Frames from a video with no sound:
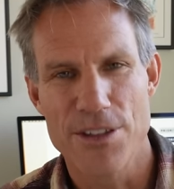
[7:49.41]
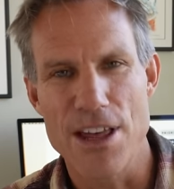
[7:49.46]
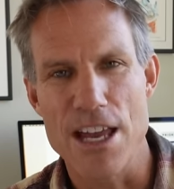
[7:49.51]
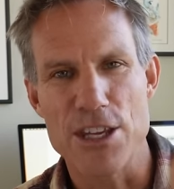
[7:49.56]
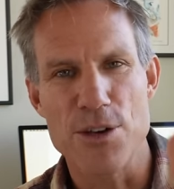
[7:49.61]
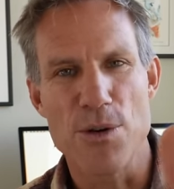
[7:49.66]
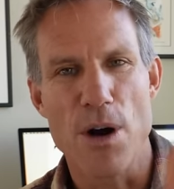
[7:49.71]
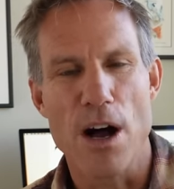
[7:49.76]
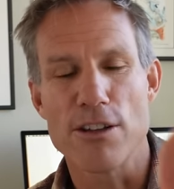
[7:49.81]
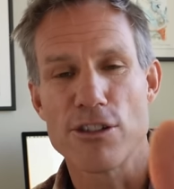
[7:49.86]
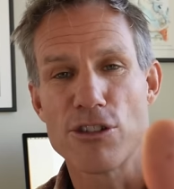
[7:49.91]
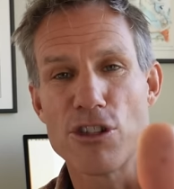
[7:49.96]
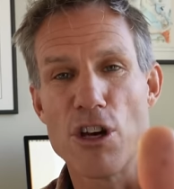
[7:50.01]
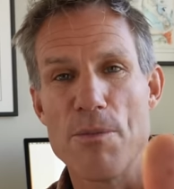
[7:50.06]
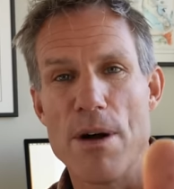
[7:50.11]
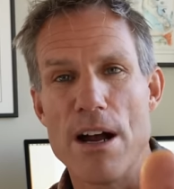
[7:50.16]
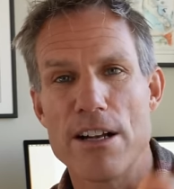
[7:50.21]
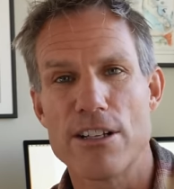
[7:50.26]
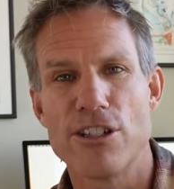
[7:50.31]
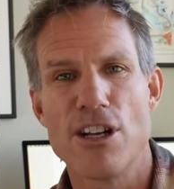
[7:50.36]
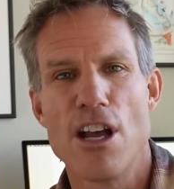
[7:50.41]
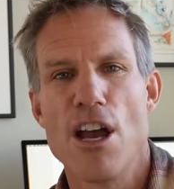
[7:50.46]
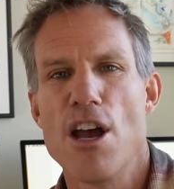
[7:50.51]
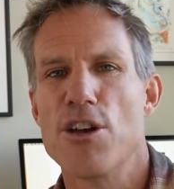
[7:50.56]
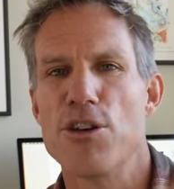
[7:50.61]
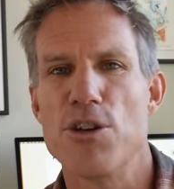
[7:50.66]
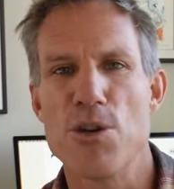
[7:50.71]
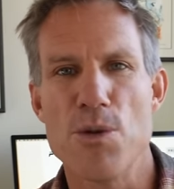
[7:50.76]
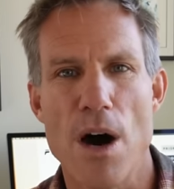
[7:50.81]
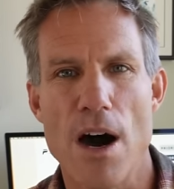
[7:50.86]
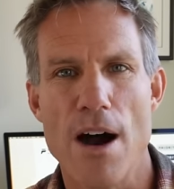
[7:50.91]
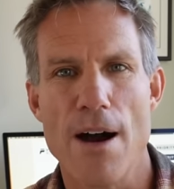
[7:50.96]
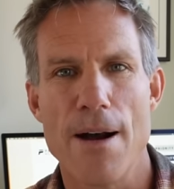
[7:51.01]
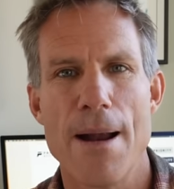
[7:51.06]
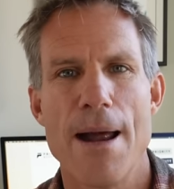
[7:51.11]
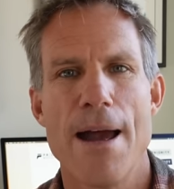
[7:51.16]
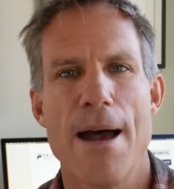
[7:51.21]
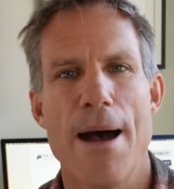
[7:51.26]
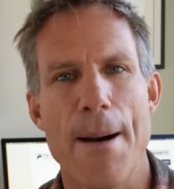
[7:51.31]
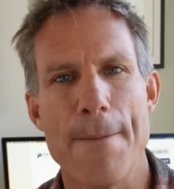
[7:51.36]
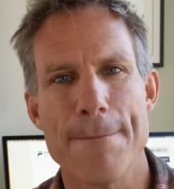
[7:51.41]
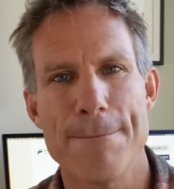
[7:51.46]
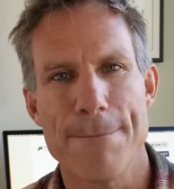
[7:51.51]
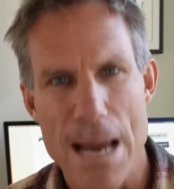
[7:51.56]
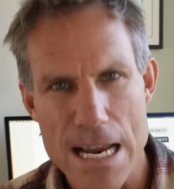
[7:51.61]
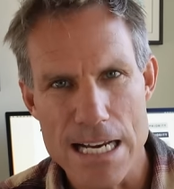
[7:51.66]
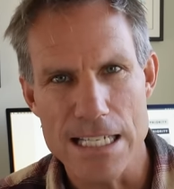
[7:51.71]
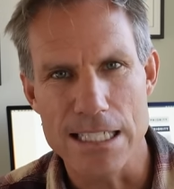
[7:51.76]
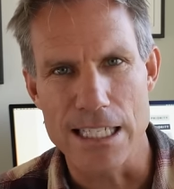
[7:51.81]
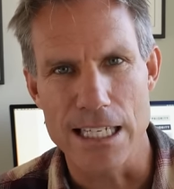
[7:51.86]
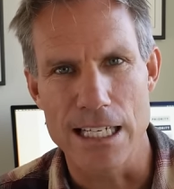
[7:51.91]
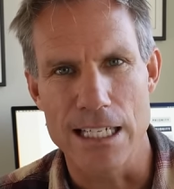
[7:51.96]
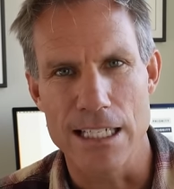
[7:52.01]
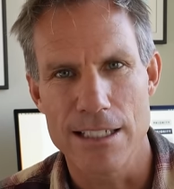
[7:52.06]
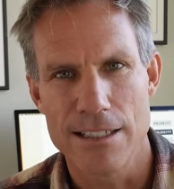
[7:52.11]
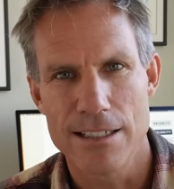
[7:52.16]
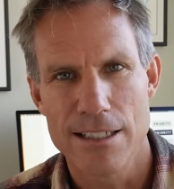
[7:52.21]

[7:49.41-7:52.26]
Thank you all so much. You are amazing.